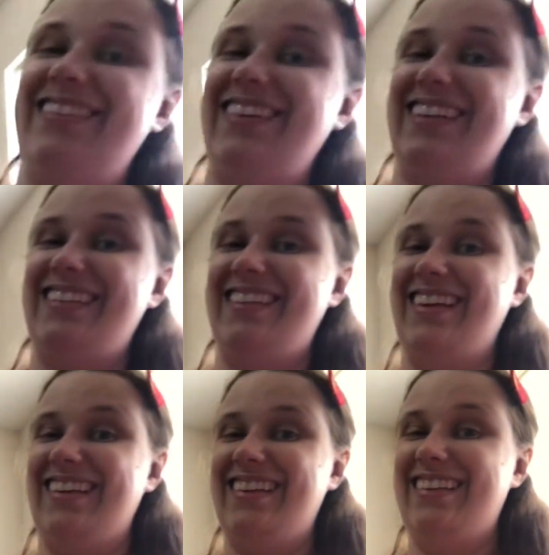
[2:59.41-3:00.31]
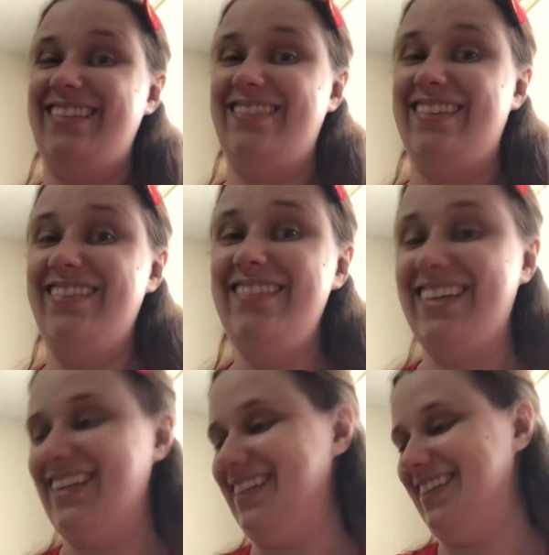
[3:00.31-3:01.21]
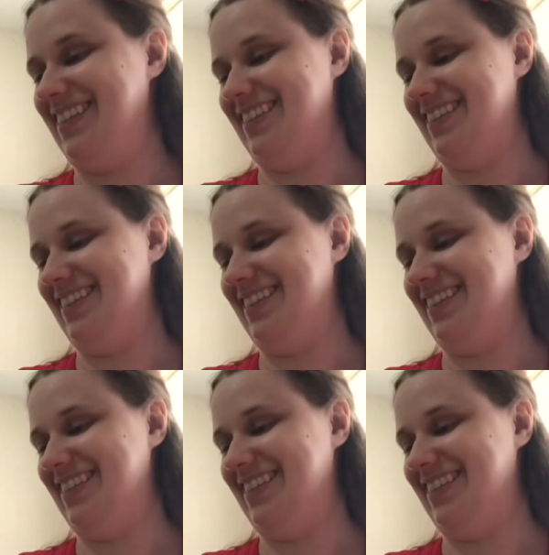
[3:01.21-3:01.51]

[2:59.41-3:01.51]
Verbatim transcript: I think it's like a little love letter.